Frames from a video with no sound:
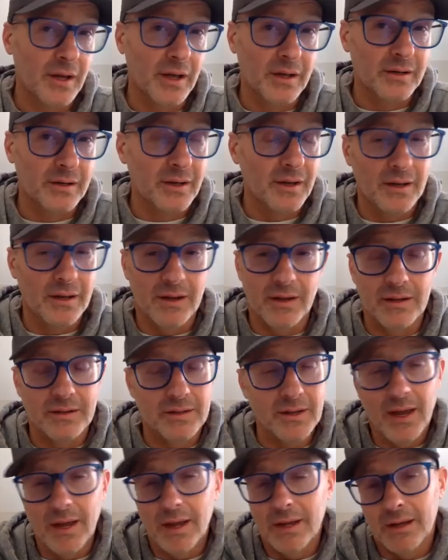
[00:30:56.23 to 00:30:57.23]
And
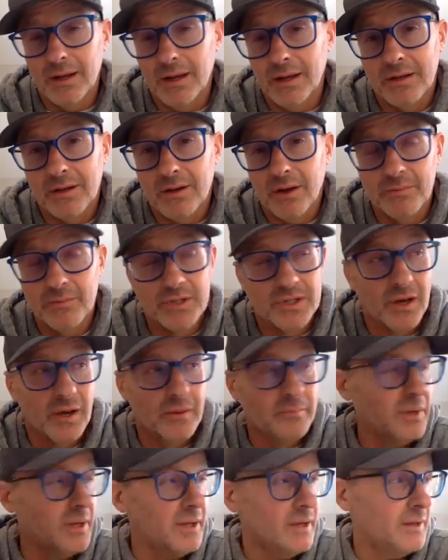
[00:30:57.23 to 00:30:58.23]
yeah, it comes
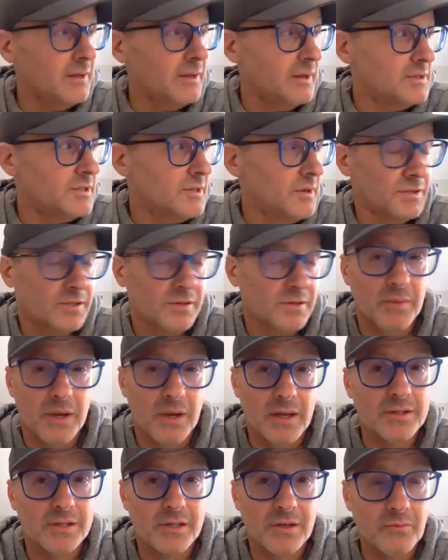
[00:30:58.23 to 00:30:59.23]
up. It's
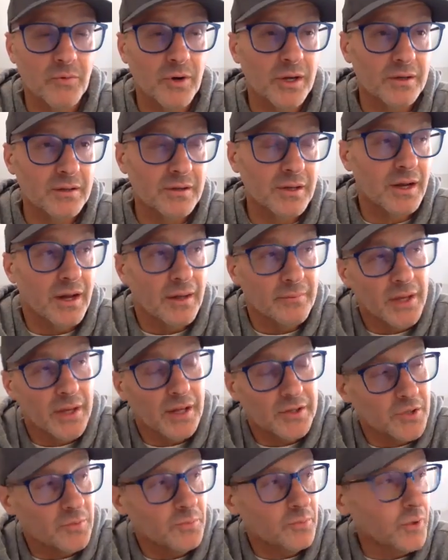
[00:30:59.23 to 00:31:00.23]
amazing and I'm
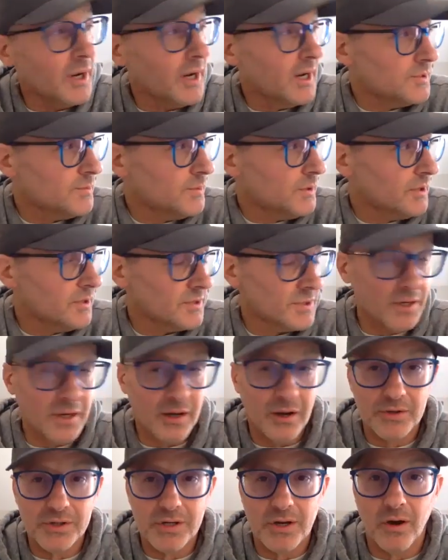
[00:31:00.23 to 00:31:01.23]
not surprised because the
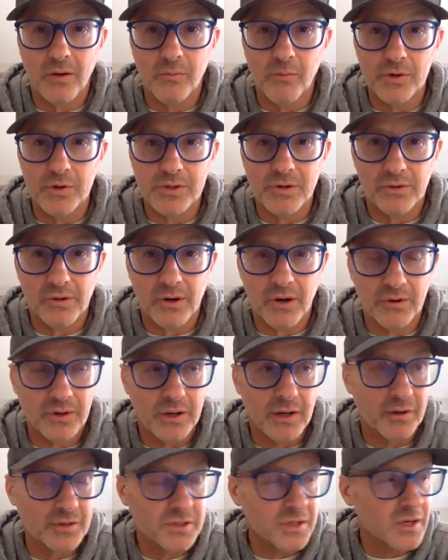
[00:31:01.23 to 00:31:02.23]
Dallas Cowboys are the
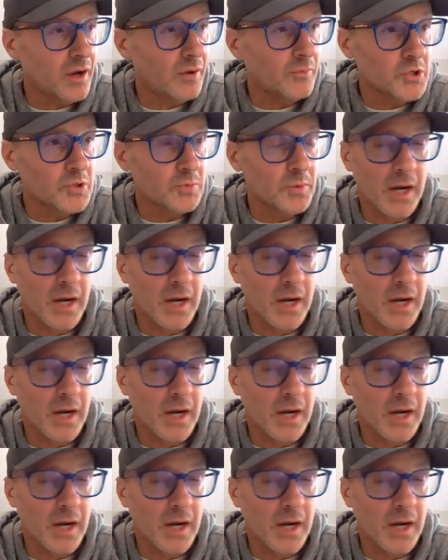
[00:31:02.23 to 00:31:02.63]
Dallas Cowboys.